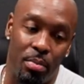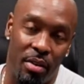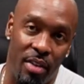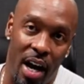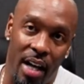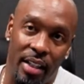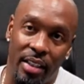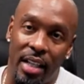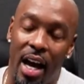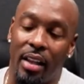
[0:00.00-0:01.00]
to provide
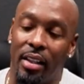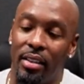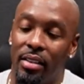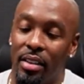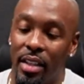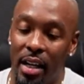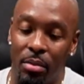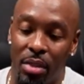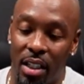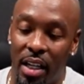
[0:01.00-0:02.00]
these athletes to
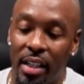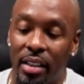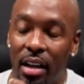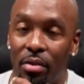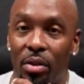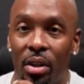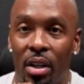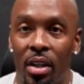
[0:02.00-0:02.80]
take them to the next level.